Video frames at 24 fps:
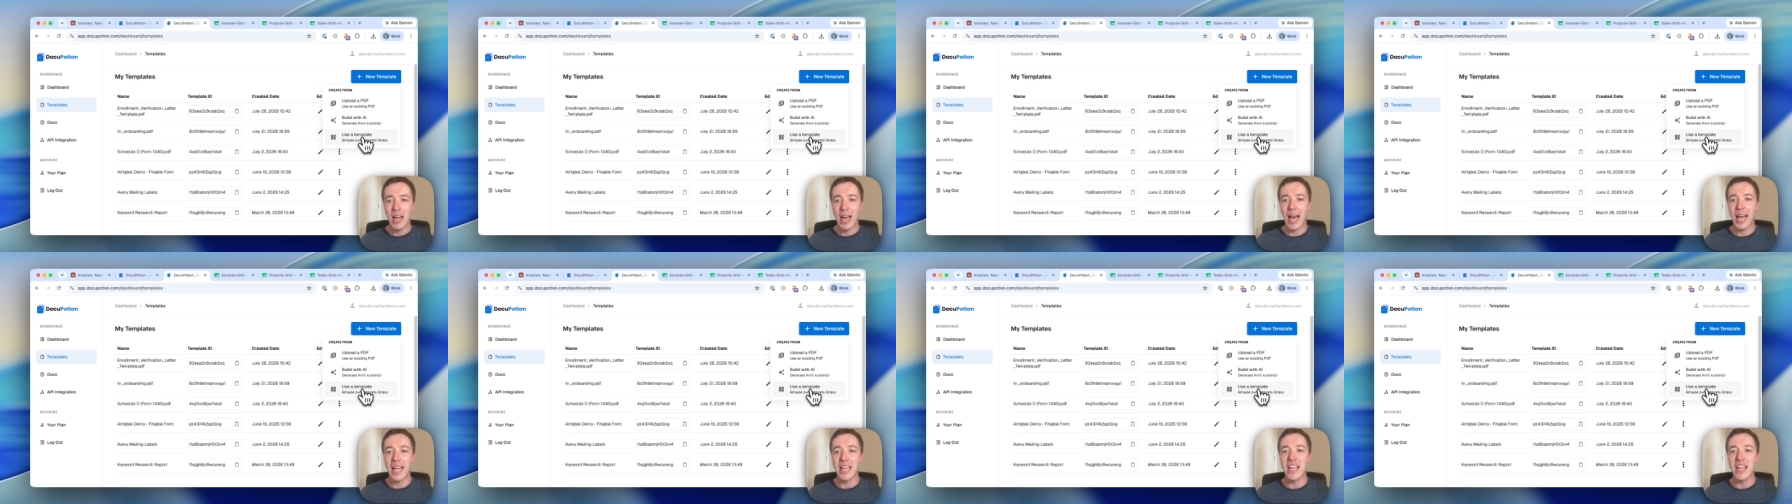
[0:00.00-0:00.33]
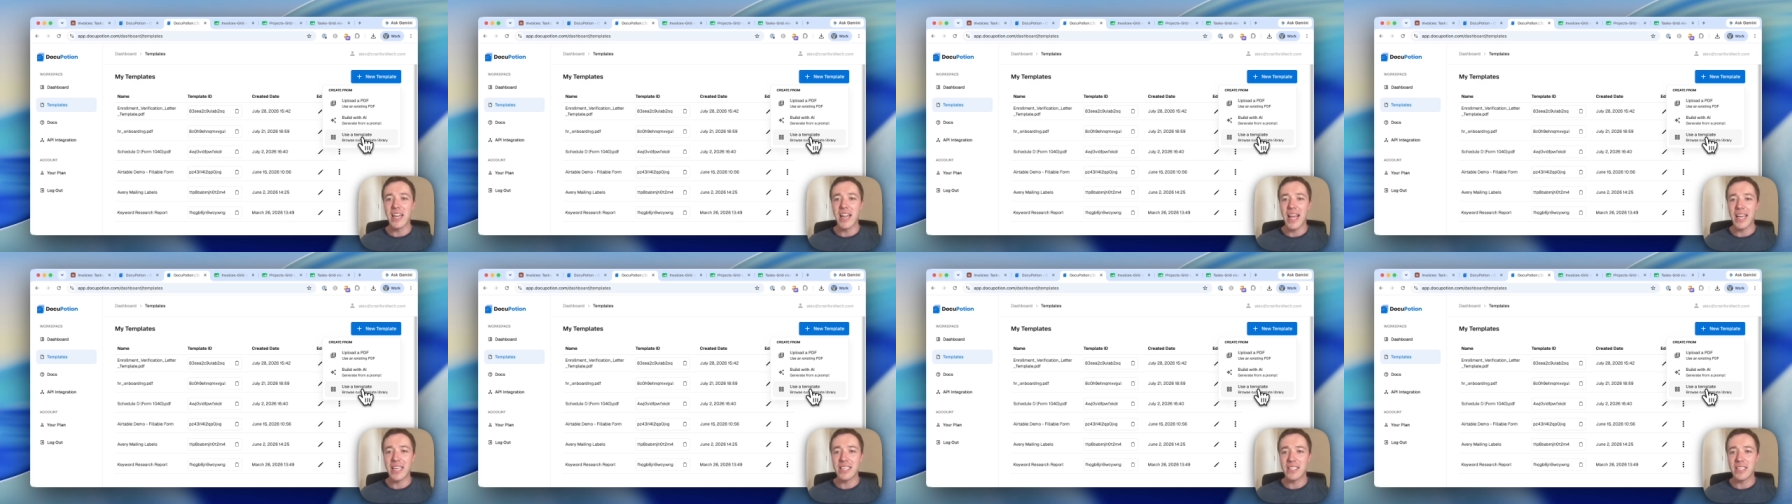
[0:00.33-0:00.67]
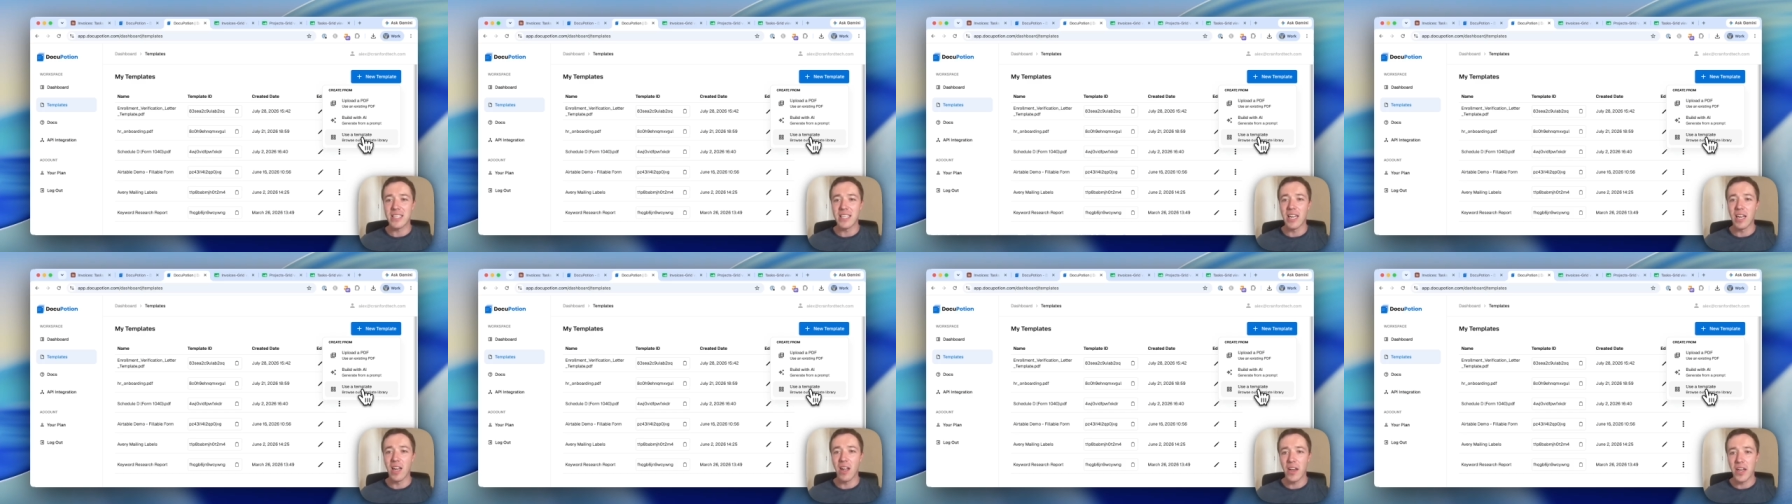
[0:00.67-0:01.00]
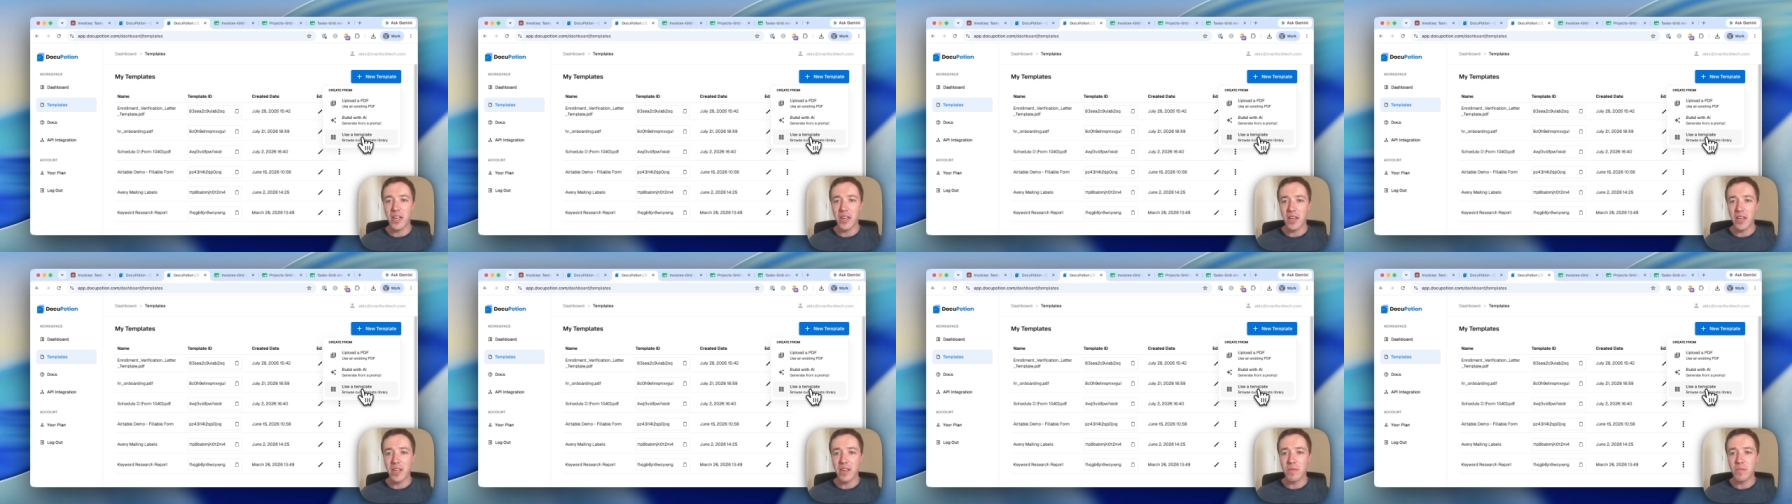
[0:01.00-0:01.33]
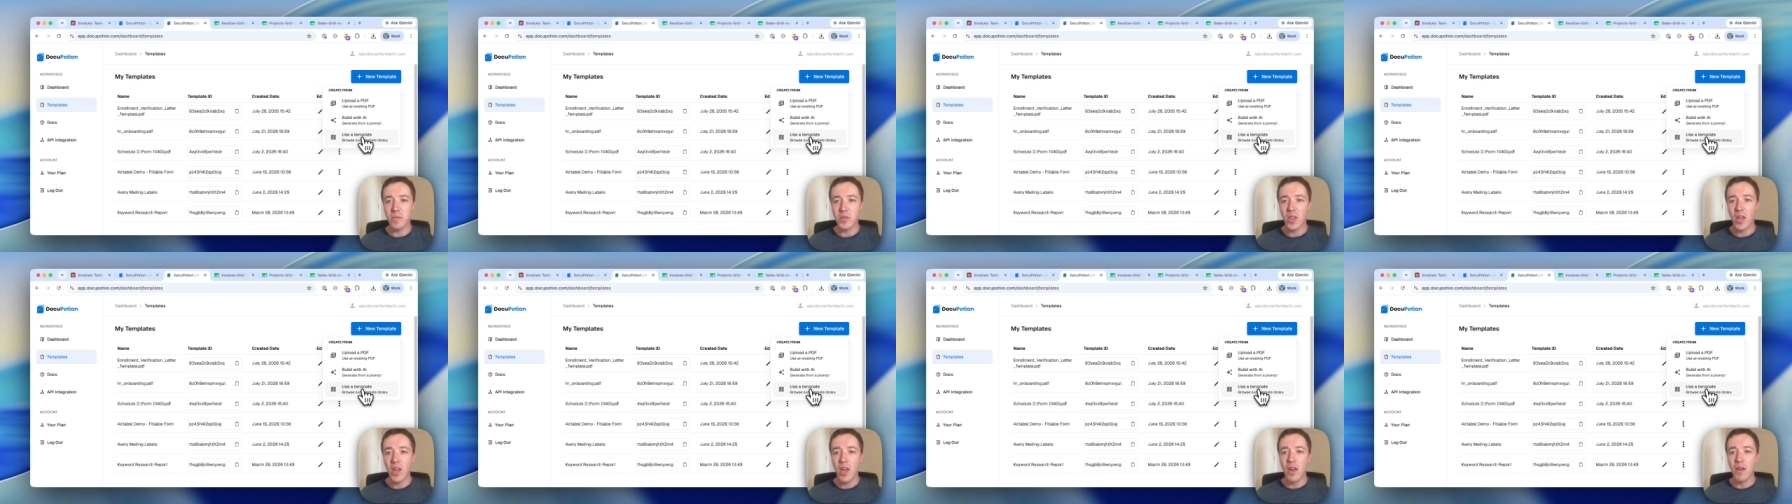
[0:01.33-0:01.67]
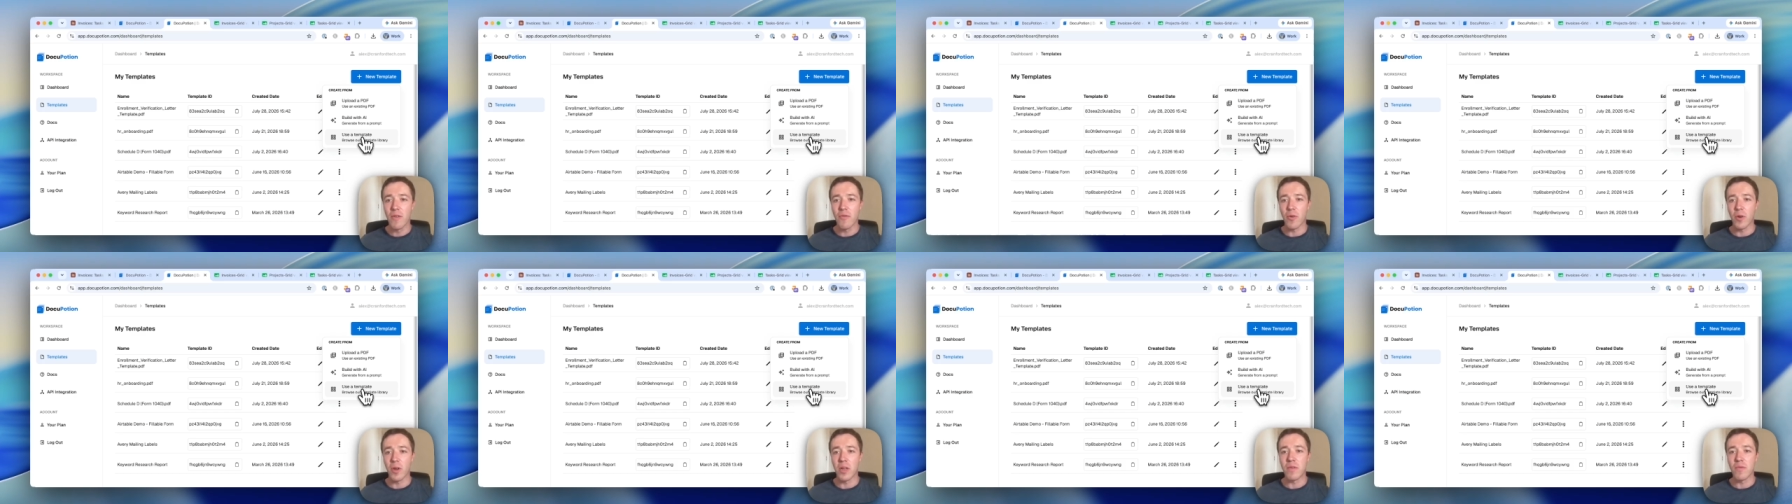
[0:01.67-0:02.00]
at nested line items
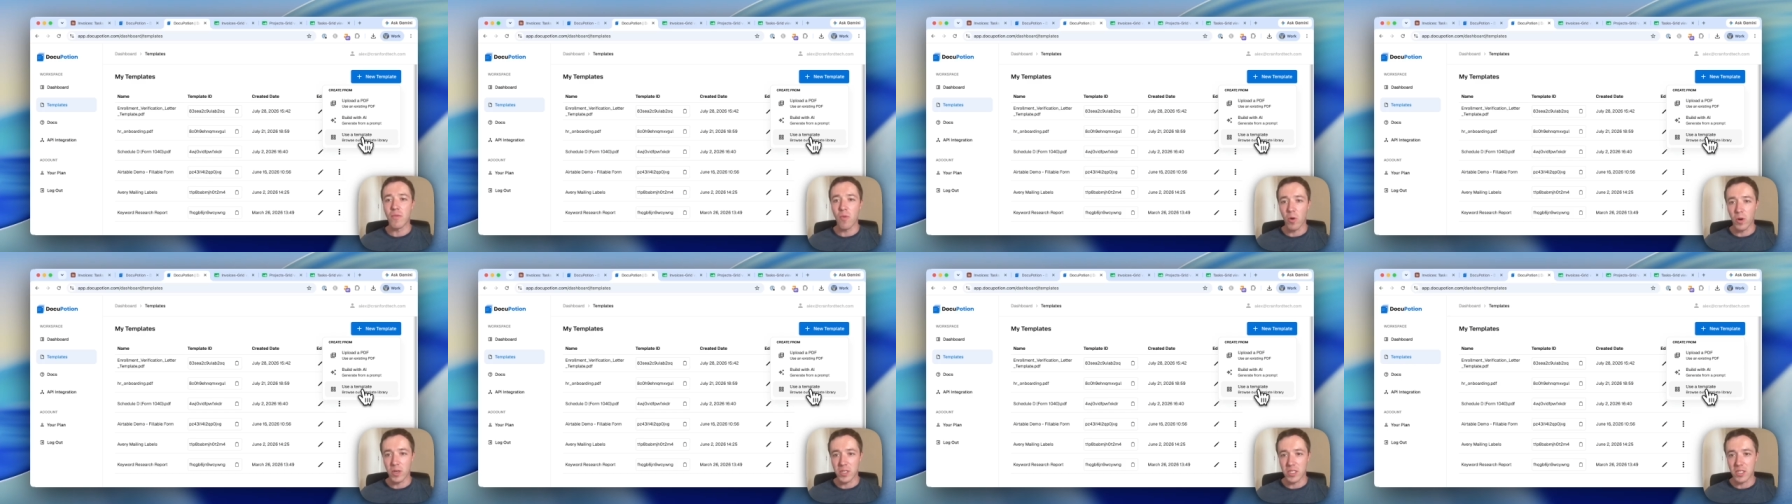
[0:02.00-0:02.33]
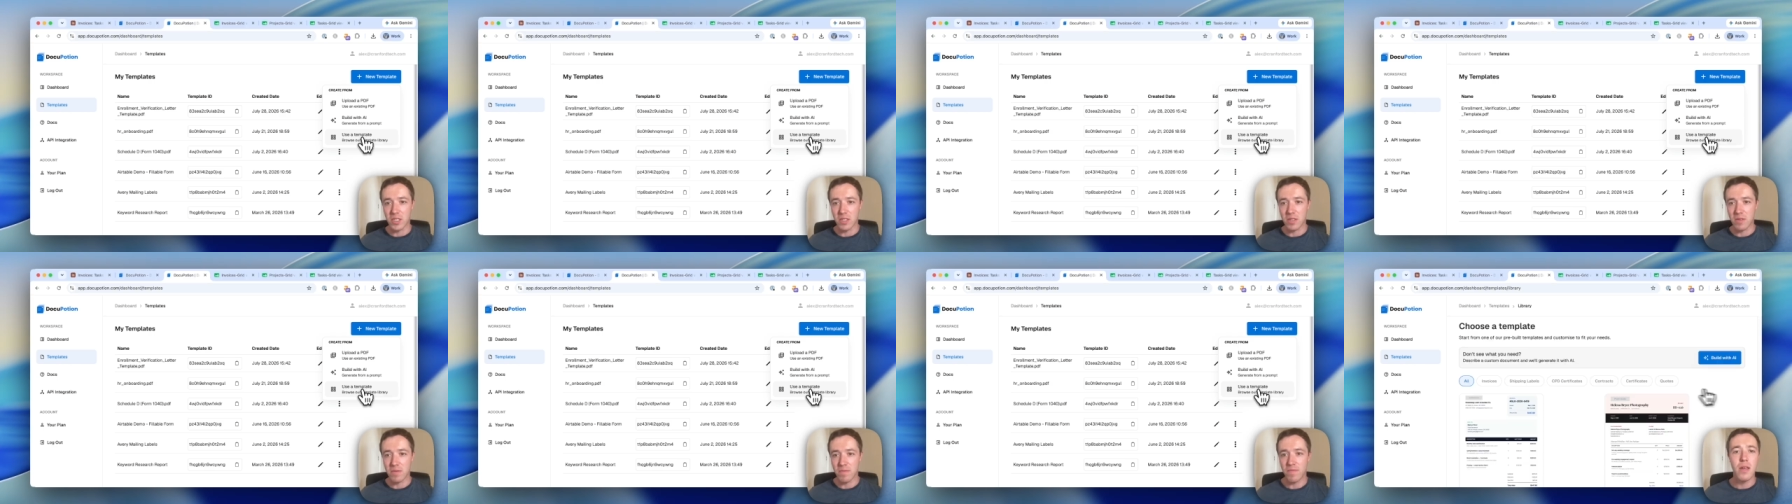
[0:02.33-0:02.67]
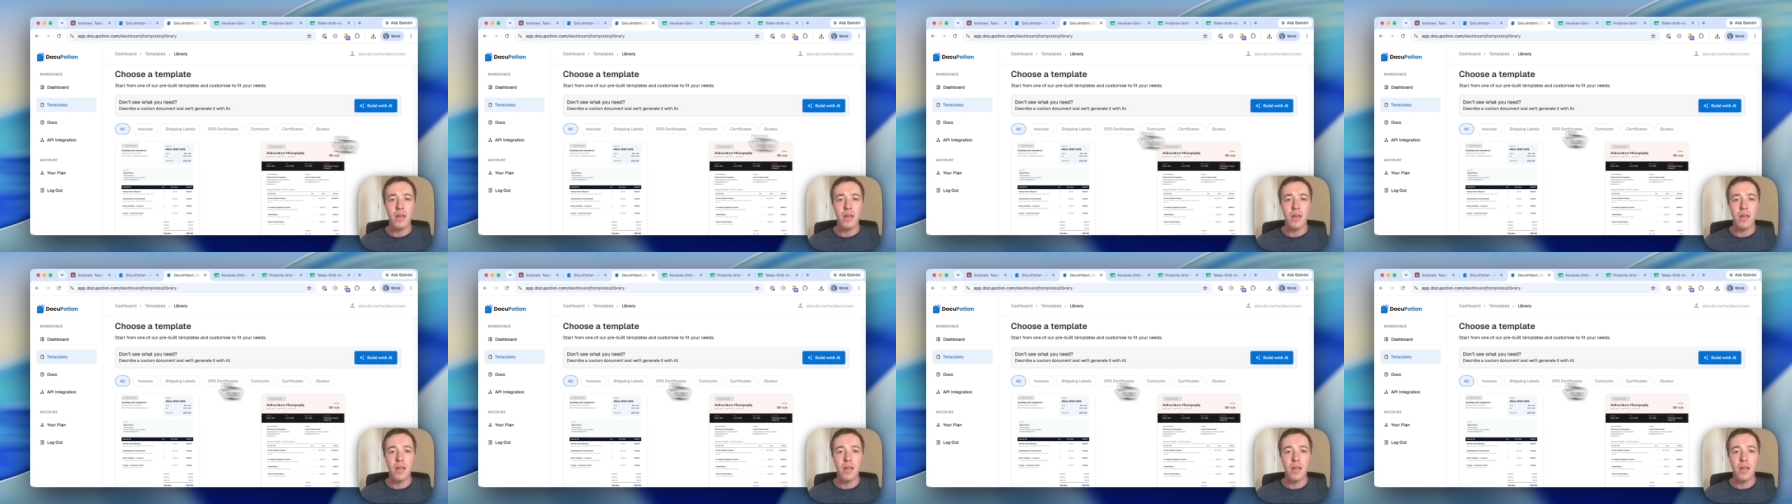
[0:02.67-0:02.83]
for invoices.